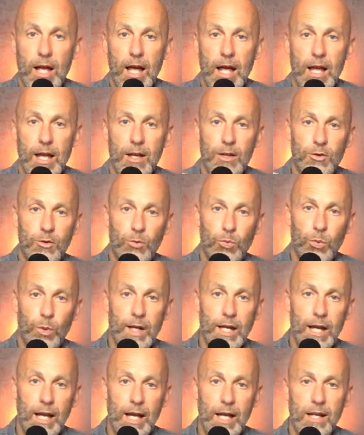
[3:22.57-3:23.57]
is
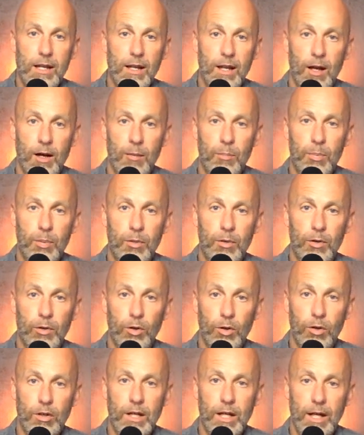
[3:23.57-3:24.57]
we end up
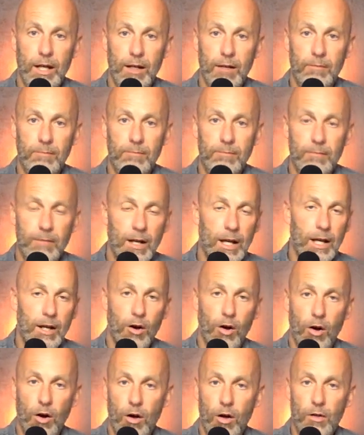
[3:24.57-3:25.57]
looking at
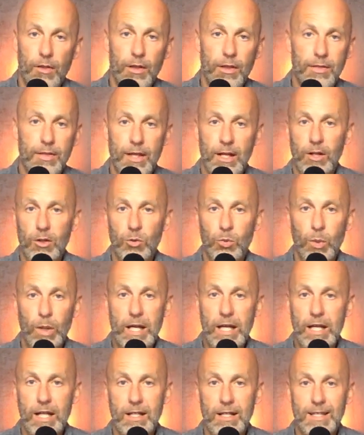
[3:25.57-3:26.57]
all the things
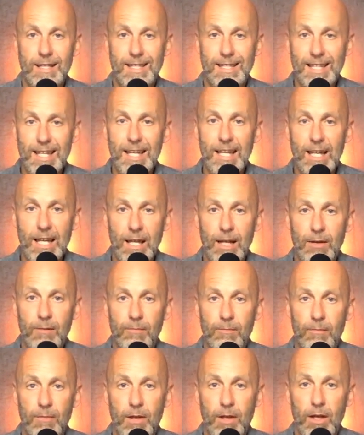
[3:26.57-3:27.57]
we can see.
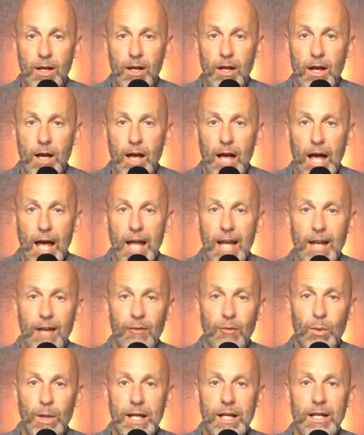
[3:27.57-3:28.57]
And
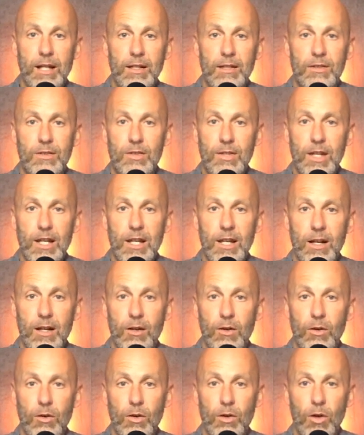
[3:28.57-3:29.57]
if we can see
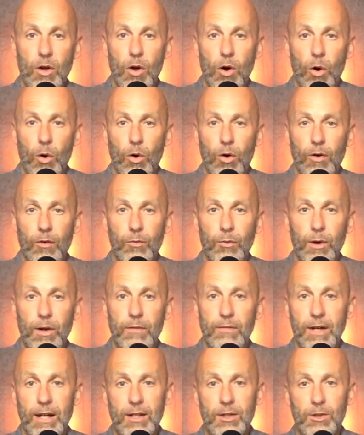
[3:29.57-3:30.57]
it, or if
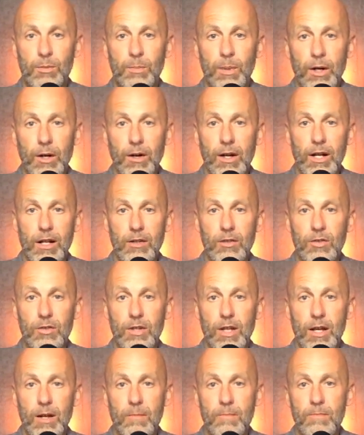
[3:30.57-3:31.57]
we've
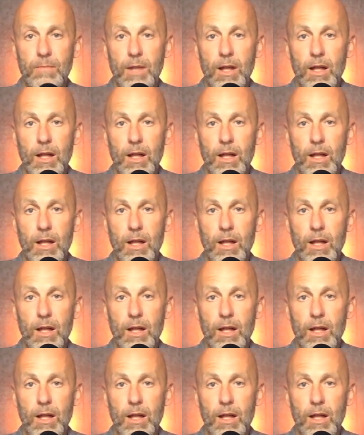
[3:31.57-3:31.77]
experienced it,